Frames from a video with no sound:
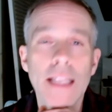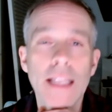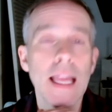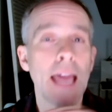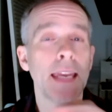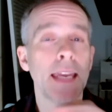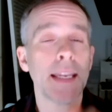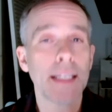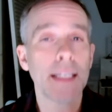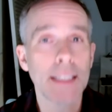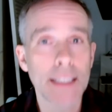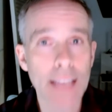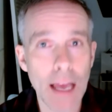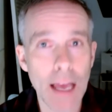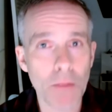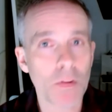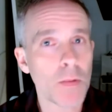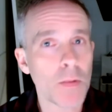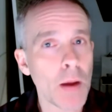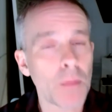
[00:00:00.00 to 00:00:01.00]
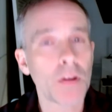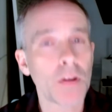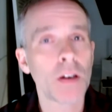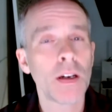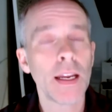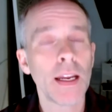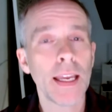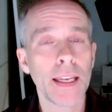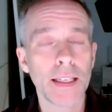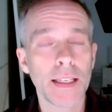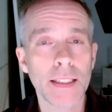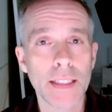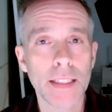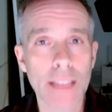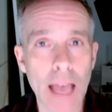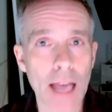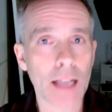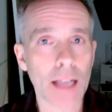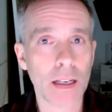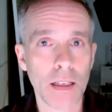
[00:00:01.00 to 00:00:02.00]
And remember,
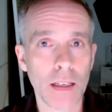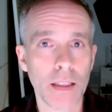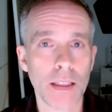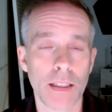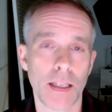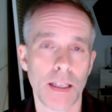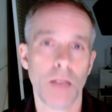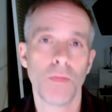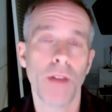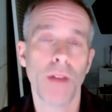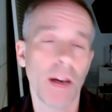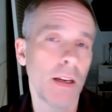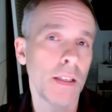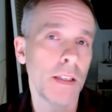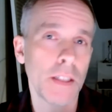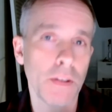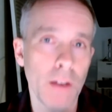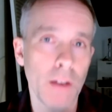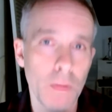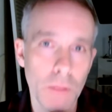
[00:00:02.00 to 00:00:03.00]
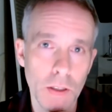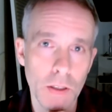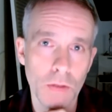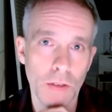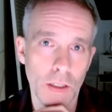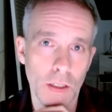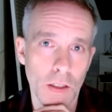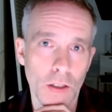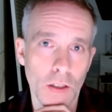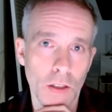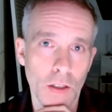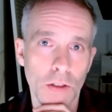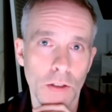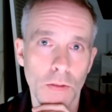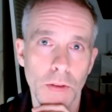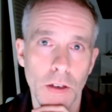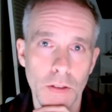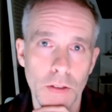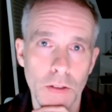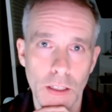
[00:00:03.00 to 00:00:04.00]
exactly the same pregnancy rate between those two
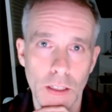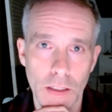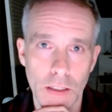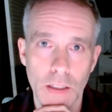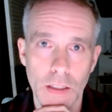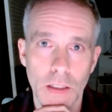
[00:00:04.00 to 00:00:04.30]
approaches.